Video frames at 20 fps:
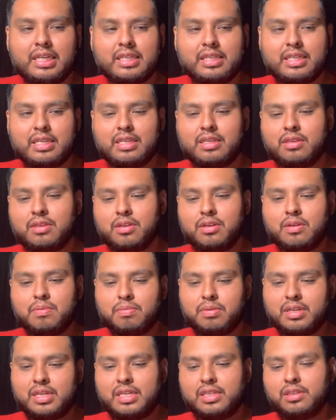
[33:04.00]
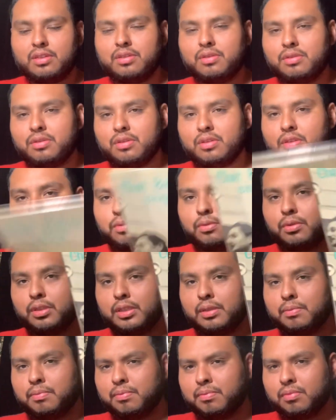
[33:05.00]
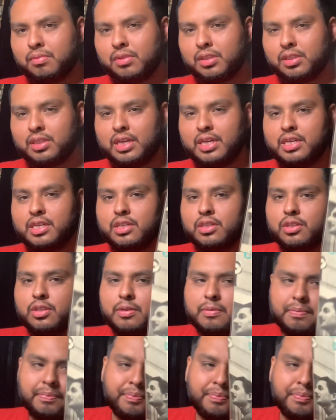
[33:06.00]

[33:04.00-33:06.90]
said, third place goes to the 10-inch.